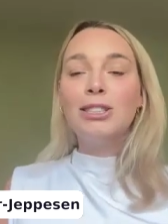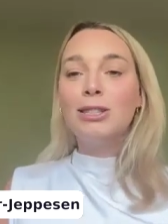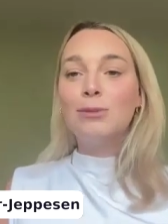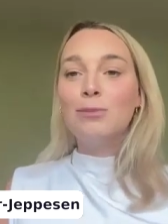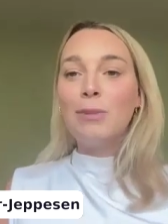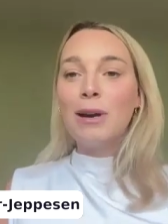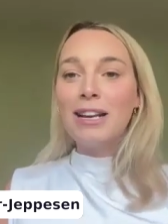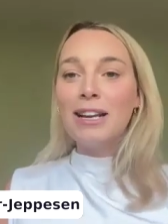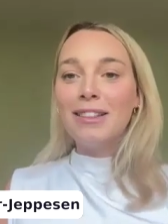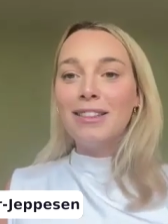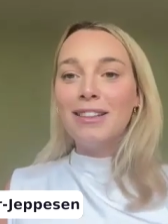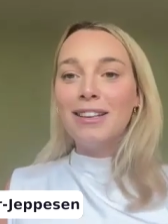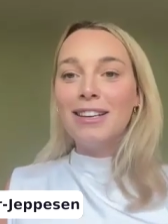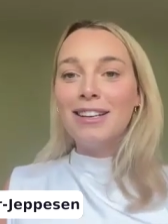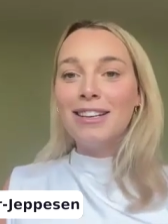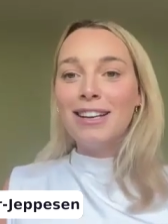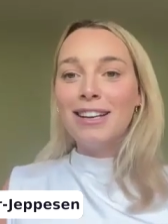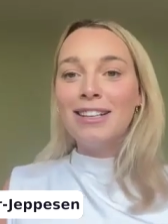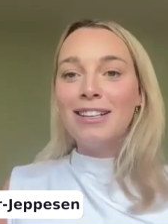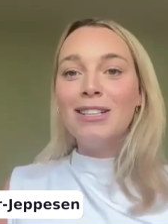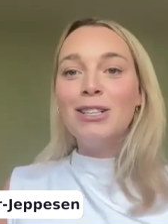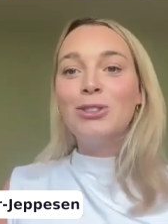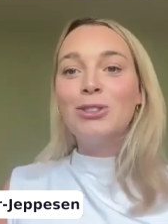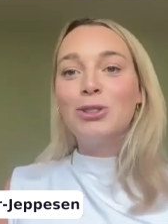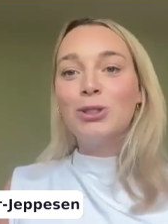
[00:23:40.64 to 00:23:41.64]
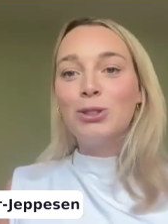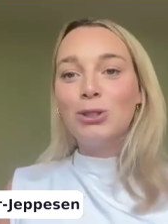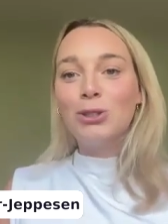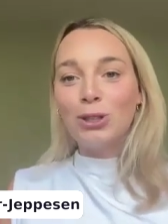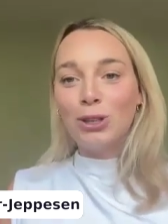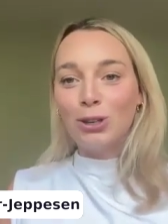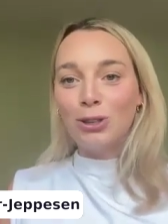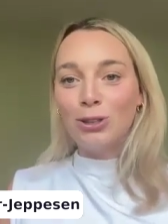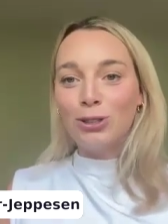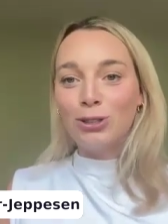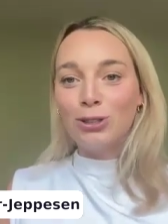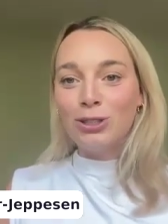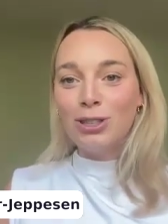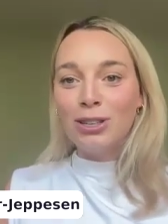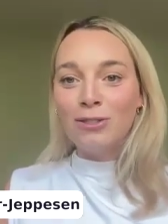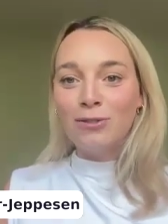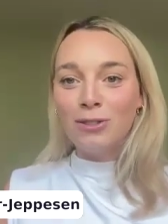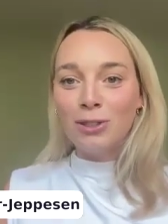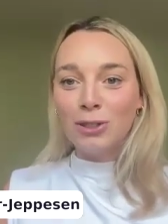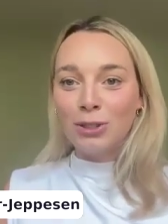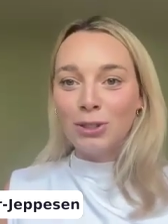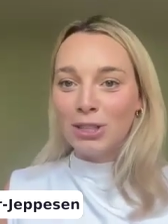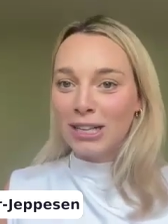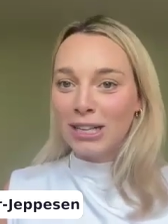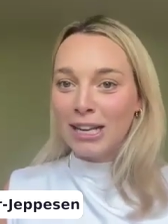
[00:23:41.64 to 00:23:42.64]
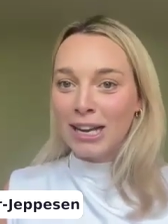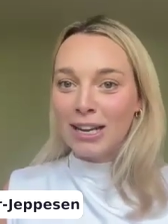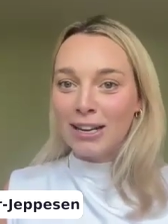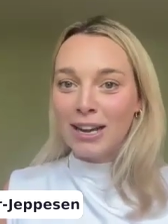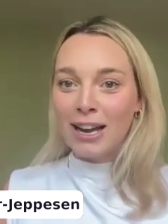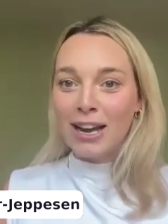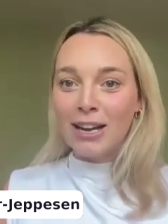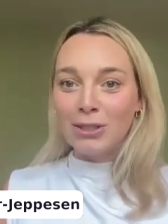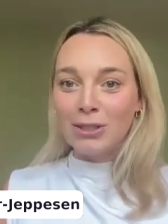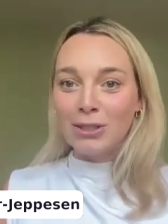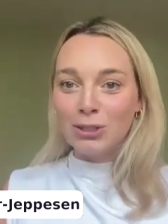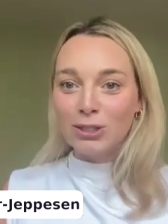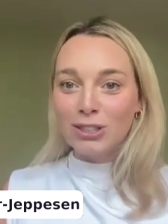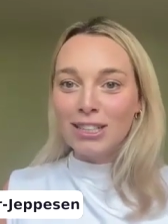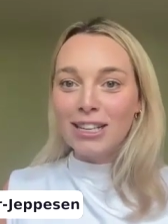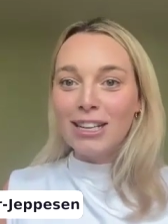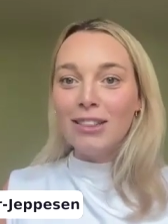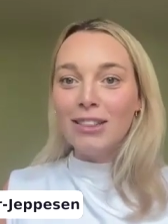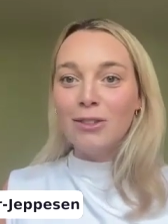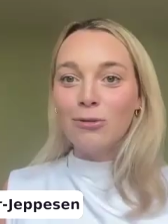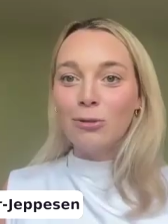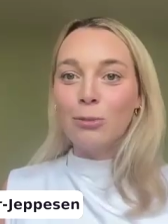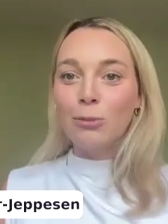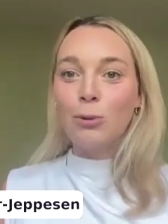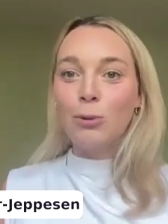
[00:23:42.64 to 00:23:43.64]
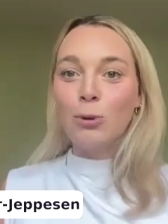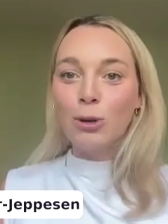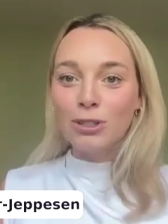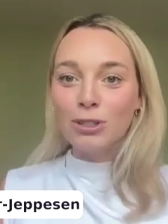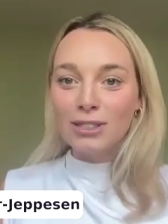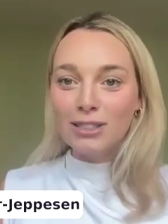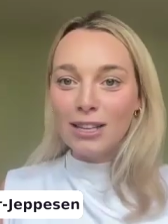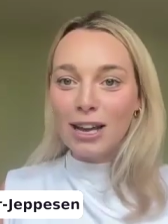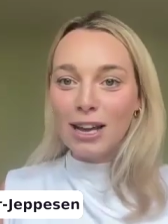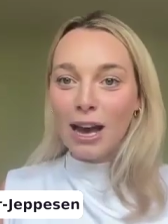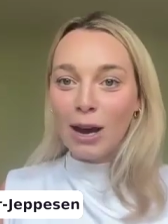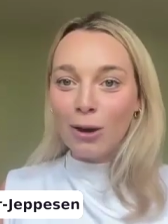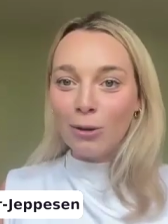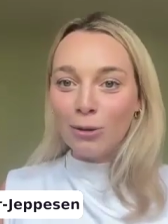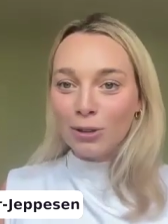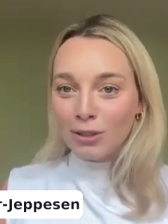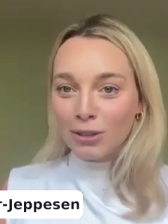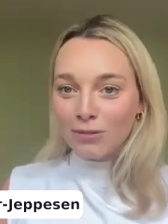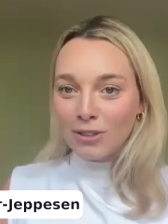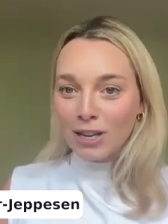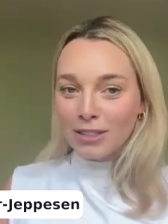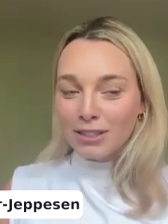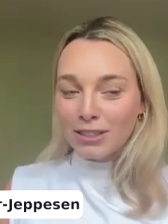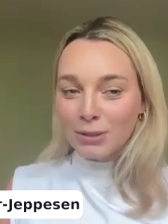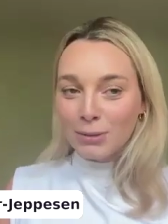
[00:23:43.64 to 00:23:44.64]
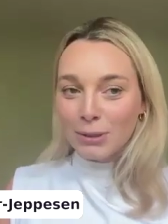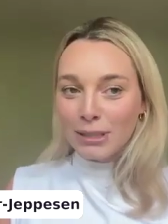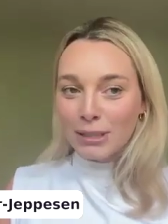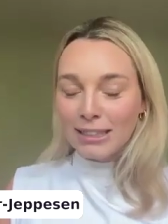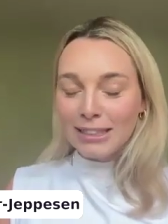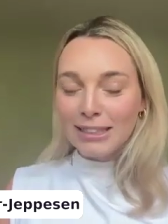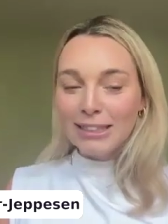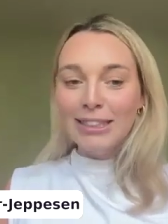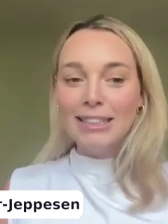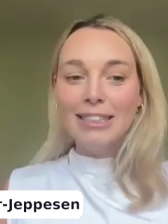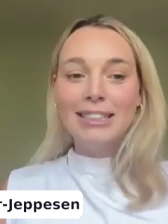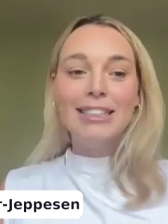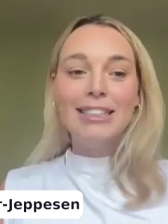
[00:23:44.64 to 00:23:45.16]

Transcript: despite the initial hurdle of learning how to actually get the reports out of NetSuite.